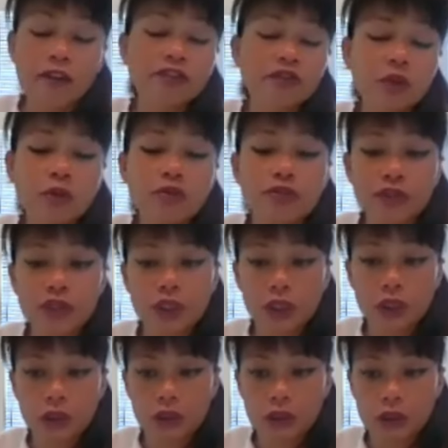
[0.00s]
Have no
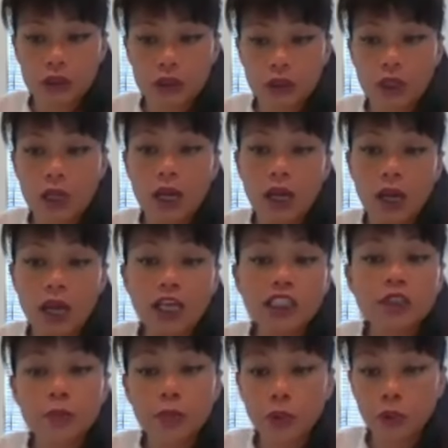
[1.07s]
fear.
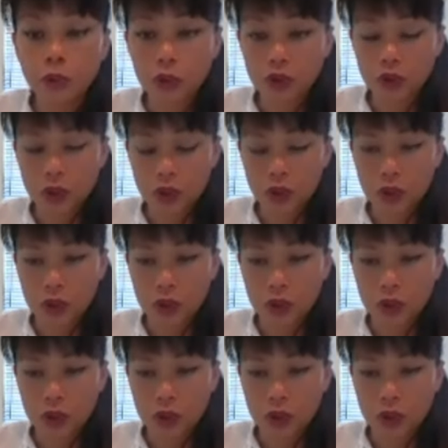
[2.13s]
Explore.